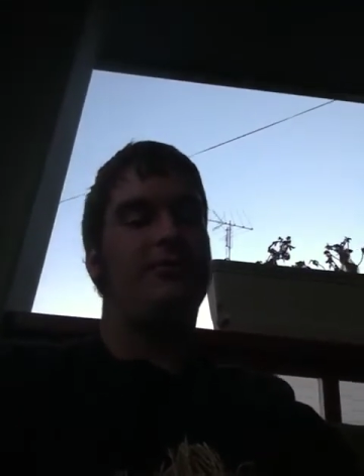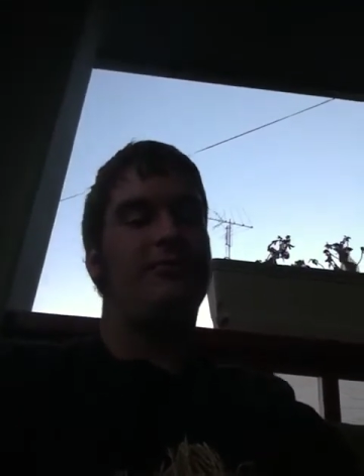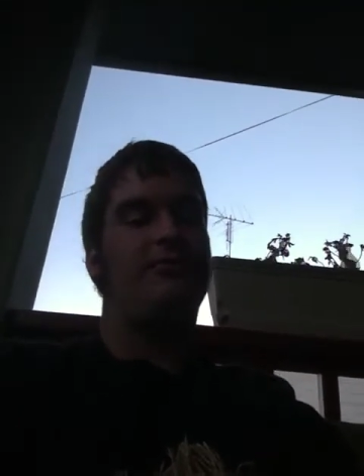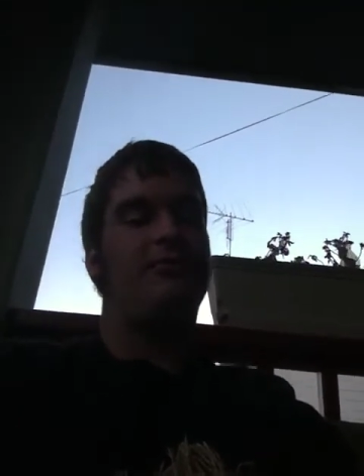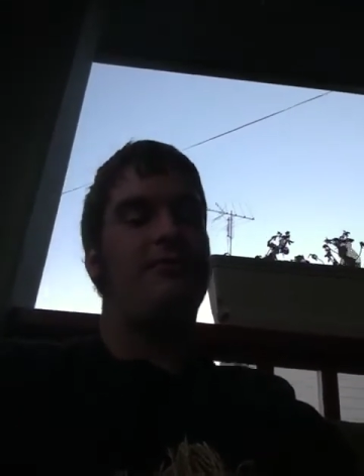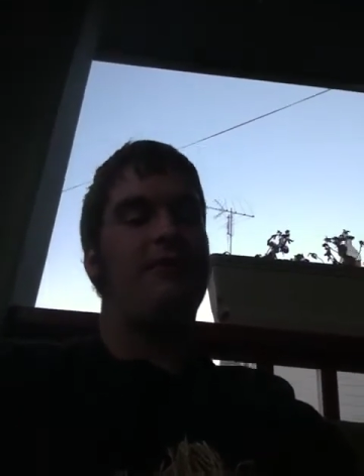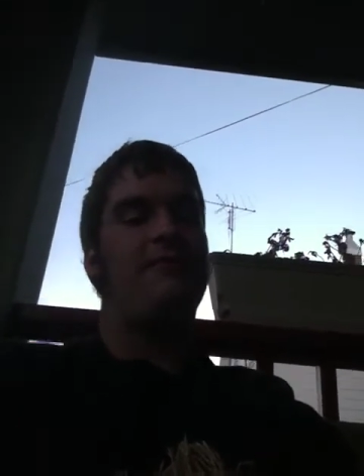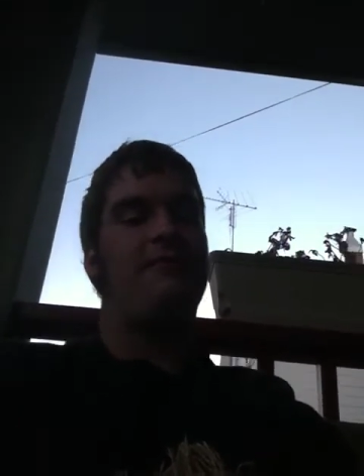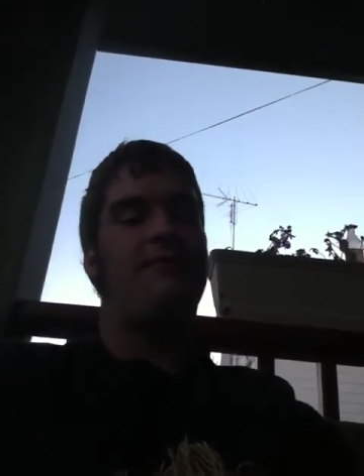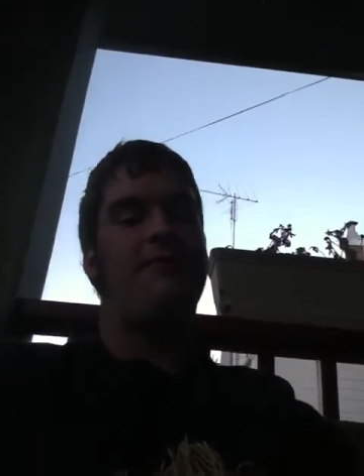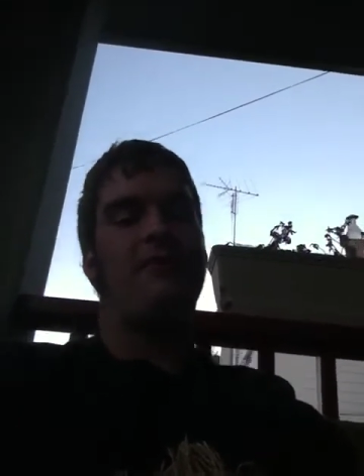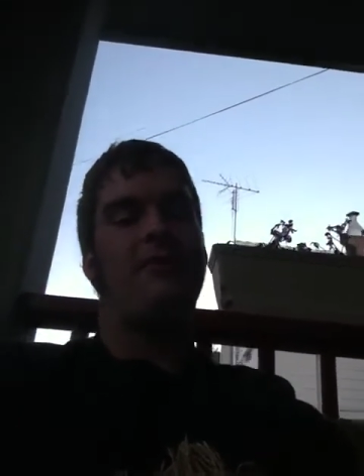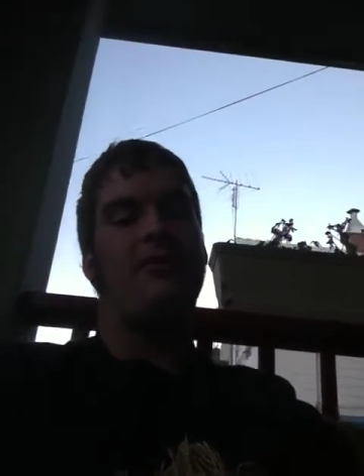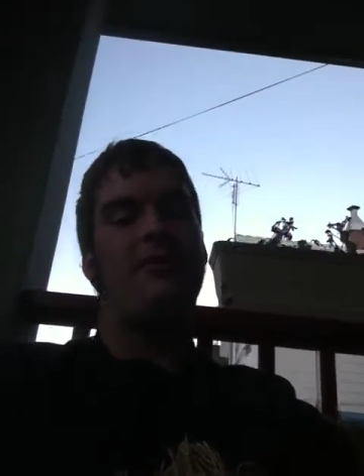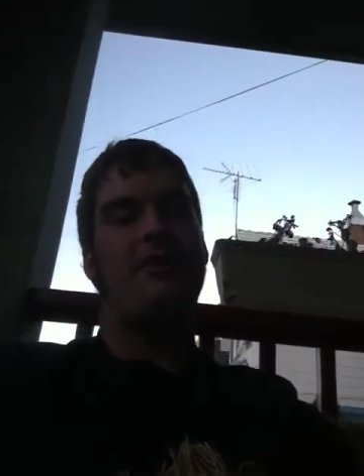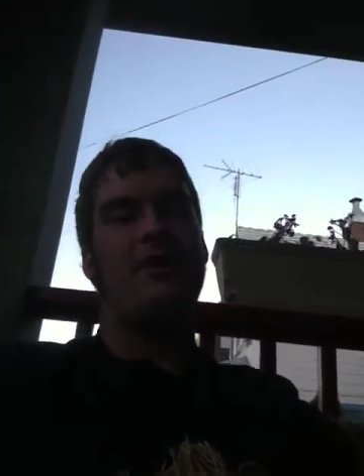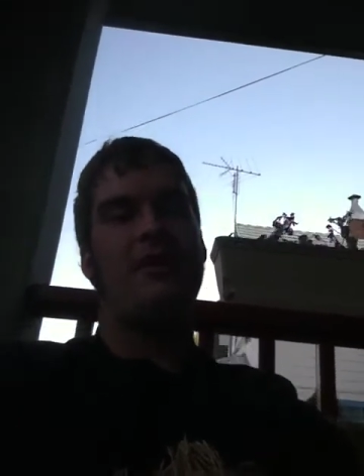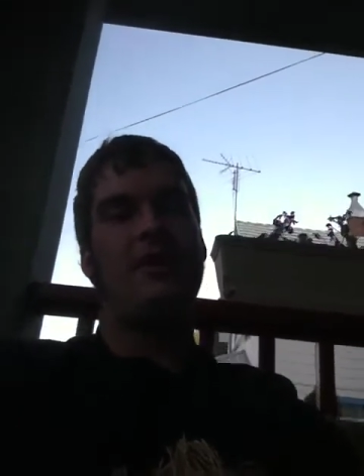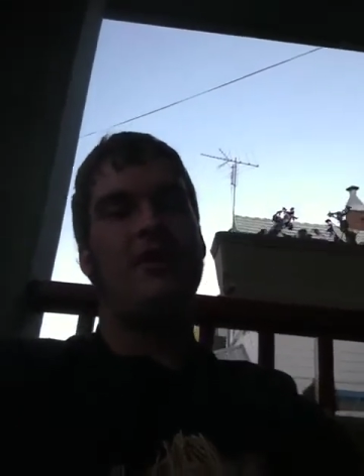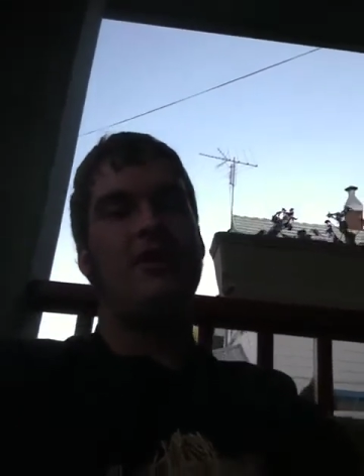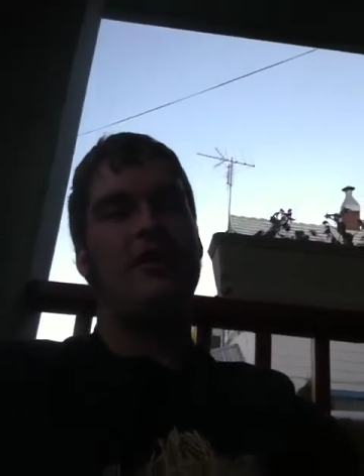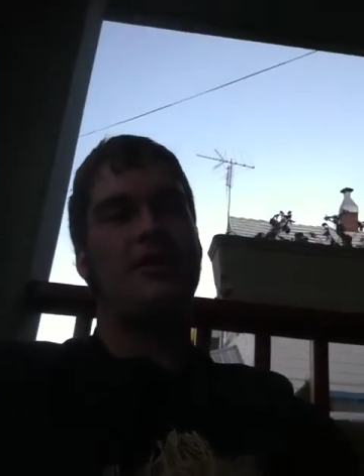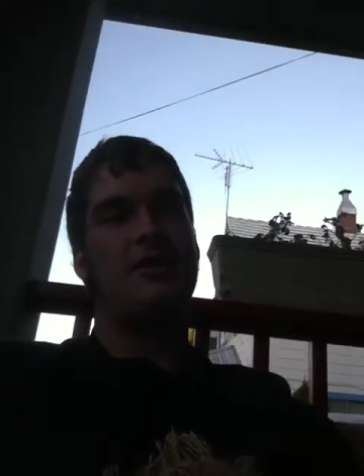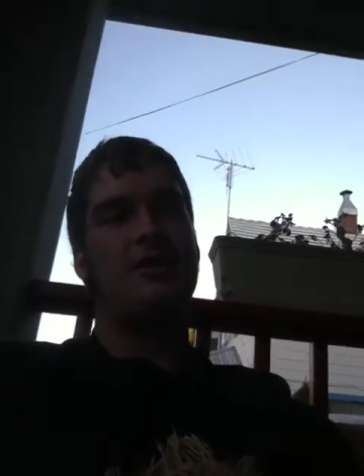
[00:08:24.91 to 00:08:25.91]
They've been
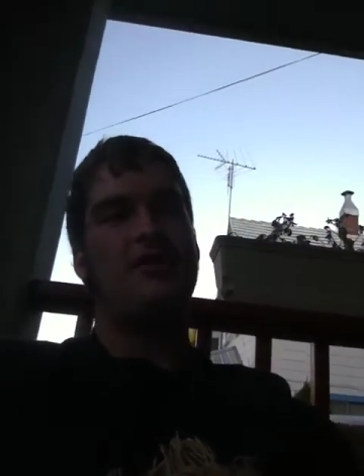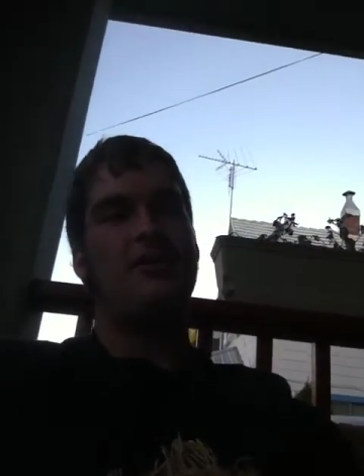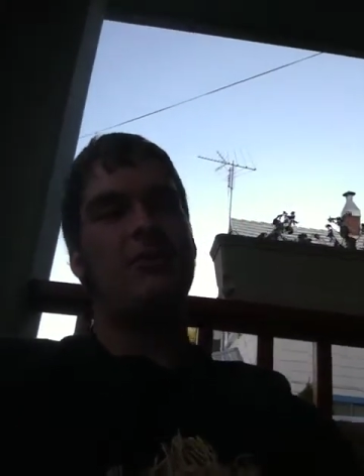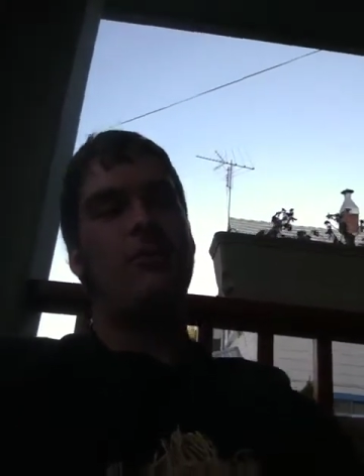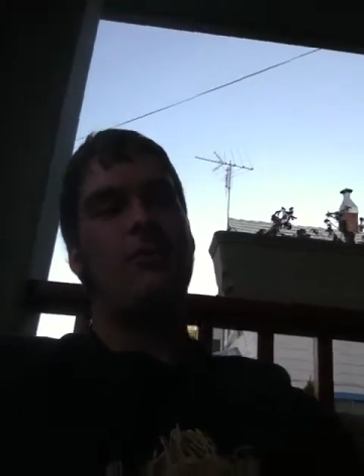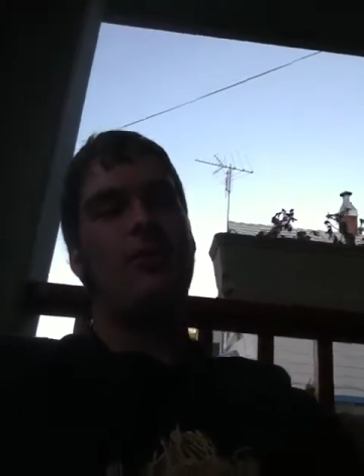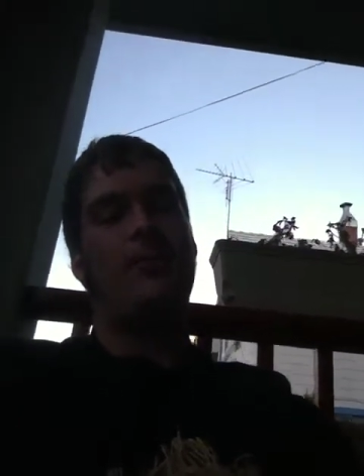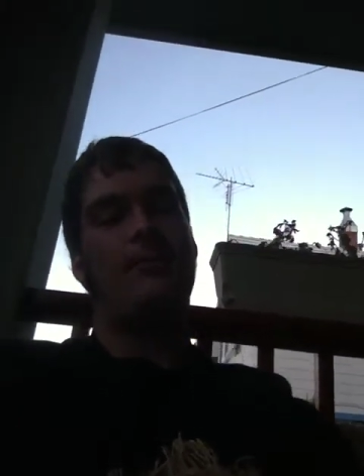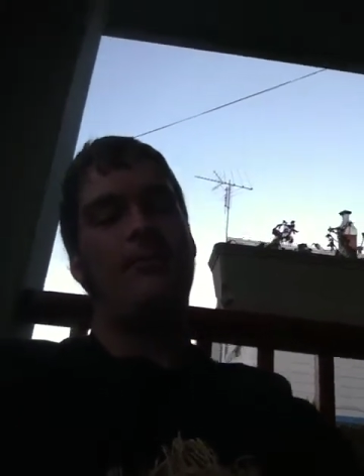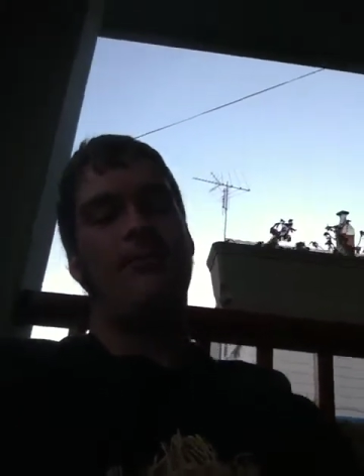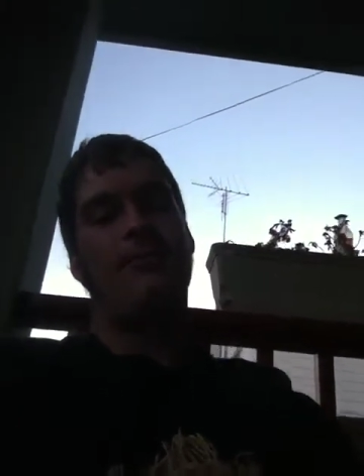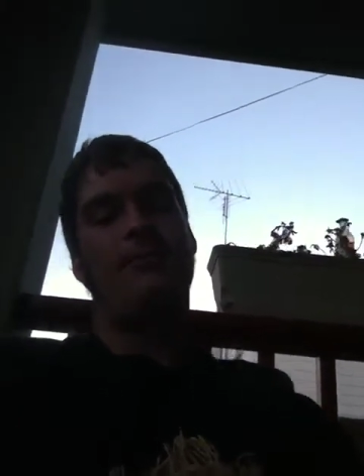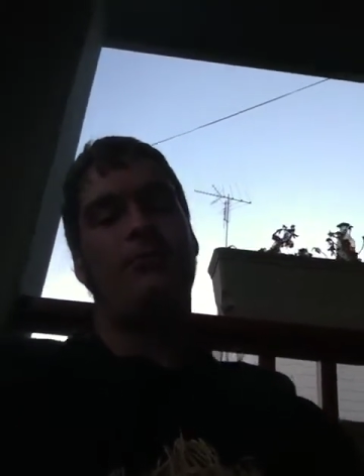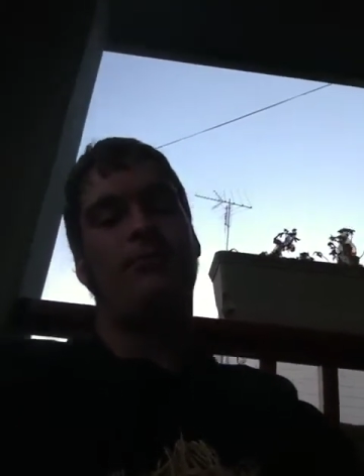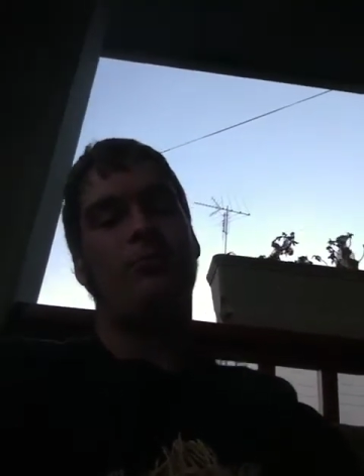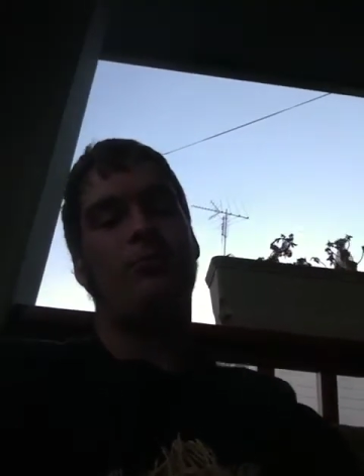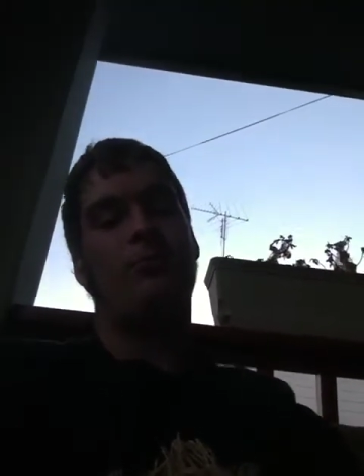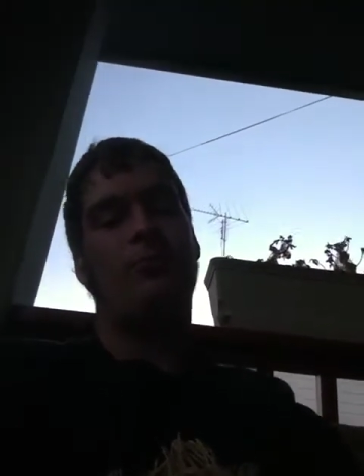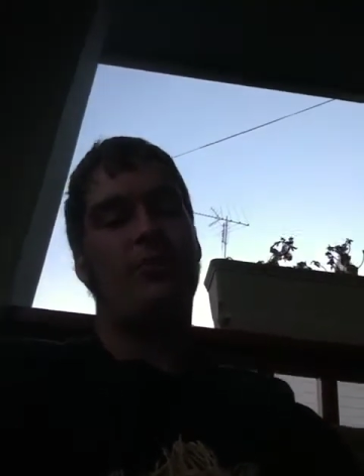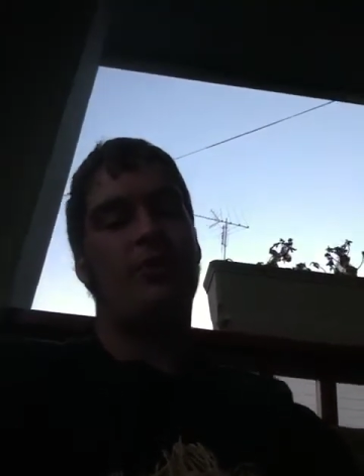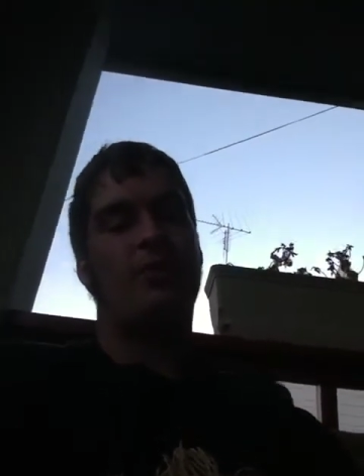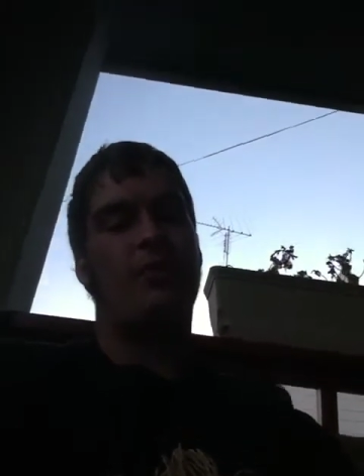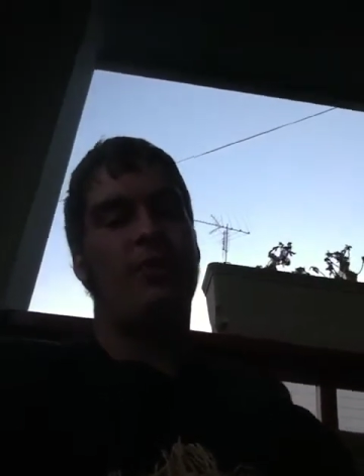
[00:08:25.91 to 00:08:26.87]
eating you up and pooping